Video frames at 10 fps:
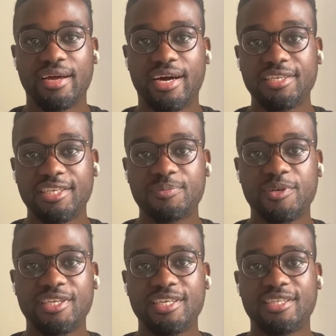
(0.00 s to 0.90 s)
IHS
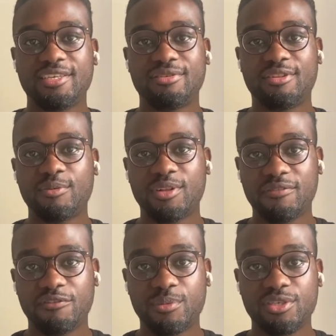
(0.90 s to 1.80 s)
Markit is a global
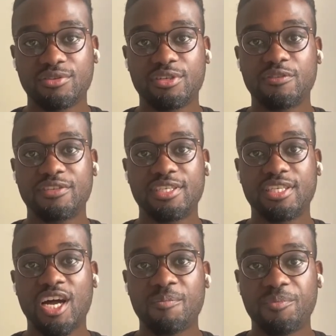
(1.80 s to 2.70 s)
information services
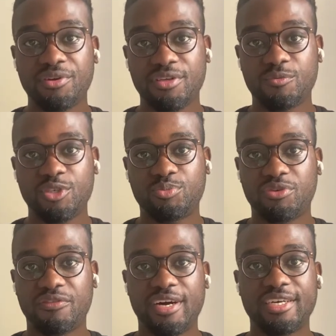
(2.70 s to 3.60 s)
company which
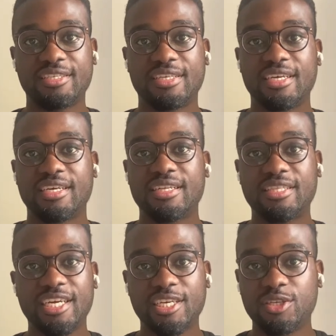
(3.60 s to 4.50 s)
provides
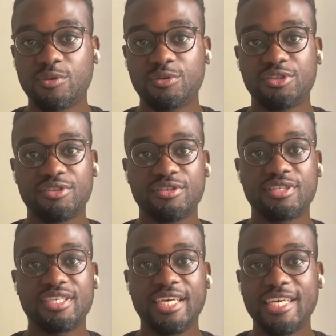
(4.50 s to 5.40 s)
data
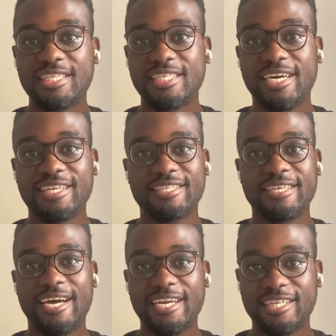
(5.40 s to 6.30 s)
solutions, insight,
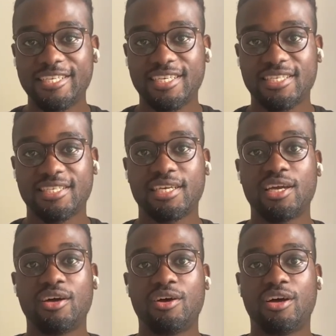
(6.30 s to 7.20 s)
analytics,
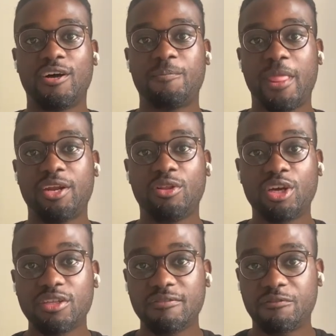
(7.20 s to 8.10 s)
and a
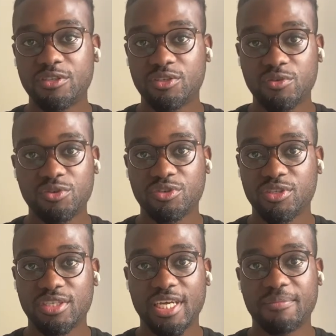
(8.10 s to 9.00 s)
lot of different
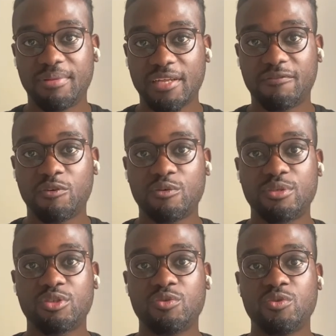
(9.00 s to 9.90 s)
solutions and
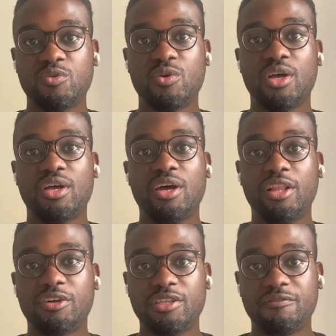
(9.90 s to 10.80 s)
platforms to a
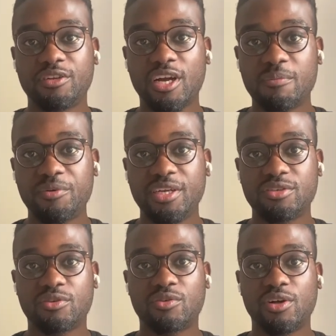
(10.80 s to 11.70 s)
lot of different
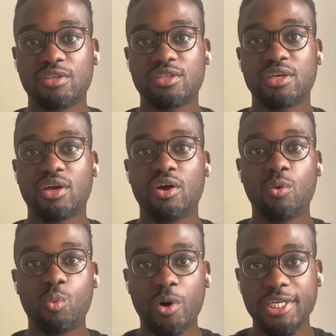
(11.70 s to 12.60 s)
companies across a
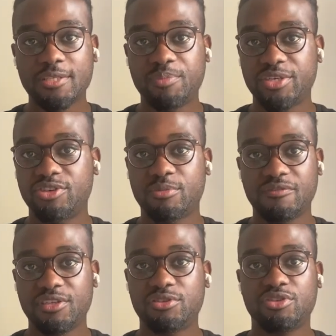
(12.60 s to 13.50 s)
wide spectrum
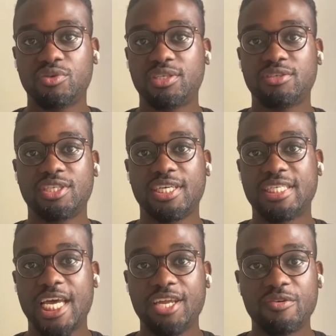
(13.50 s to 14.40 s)
of industries such
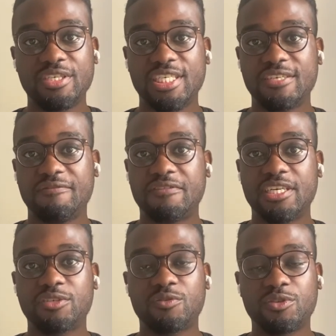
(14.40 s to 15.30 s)
as energy,
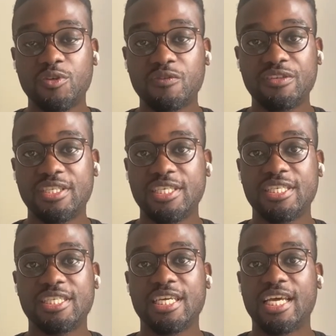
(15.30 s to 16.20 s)
financial
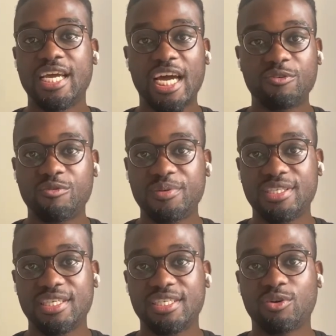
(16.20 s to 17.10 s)
services,
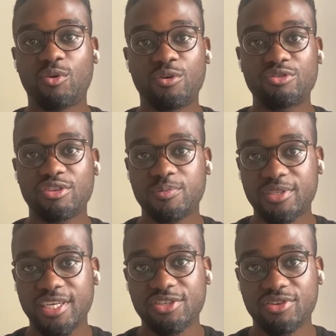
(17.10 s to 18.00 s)
agribusiness, or
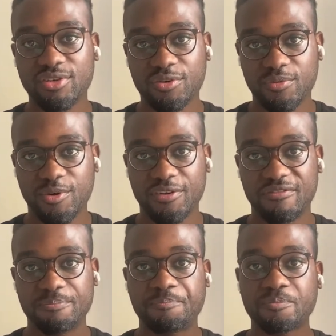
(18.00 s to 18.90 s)
transportation and automotive.